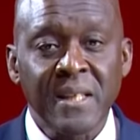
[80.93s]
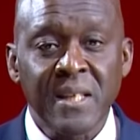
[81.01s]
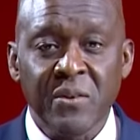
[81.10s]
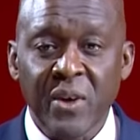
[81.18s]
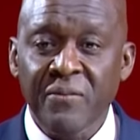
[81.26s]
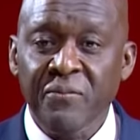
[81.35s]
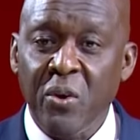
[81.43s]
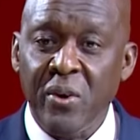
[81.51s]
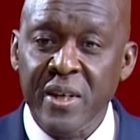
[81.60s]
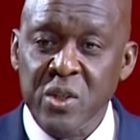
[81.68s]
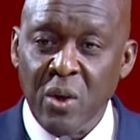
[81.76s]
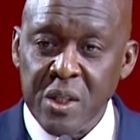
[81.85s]
Gatere,
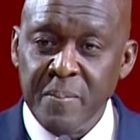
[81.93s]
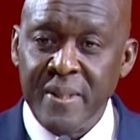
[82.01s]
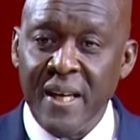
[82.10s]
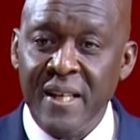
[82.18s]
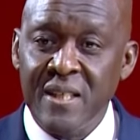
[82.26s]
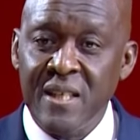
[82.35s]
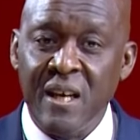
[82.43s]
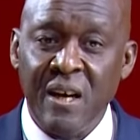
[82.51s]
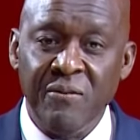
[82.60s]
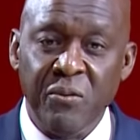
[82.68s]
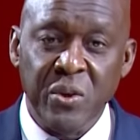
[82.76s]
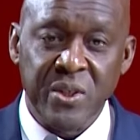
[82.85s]
for his hospitality
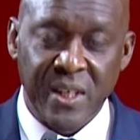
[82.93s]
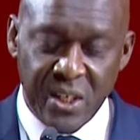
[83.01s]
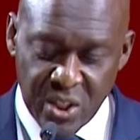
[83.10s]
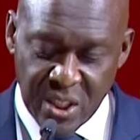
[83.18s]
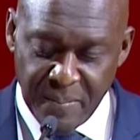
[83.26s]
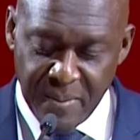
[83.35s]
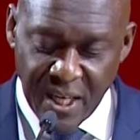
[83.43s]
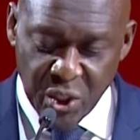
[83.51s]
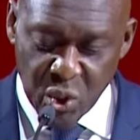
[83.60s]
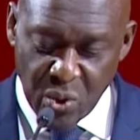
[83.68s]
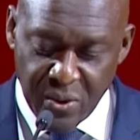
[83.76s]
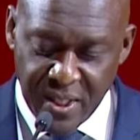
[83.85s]
and for the leadership he
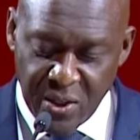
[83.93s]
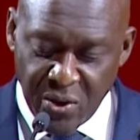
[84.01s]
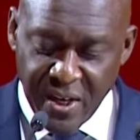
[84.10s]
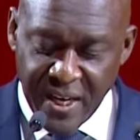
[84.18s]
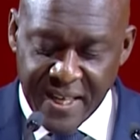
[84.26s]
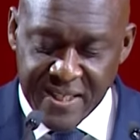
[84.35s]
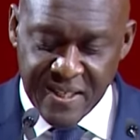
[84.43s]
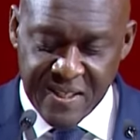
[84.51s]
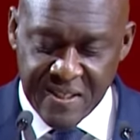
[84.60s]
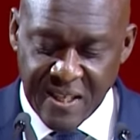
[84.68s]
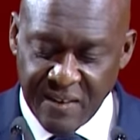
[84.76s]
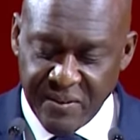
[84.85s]
has shown in organizing
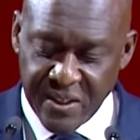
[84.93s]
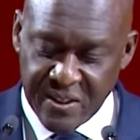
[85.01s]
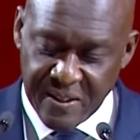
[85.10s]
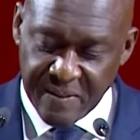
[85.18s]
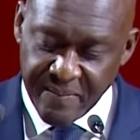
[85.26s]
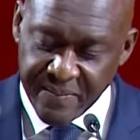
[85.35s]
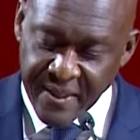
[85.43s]
this event.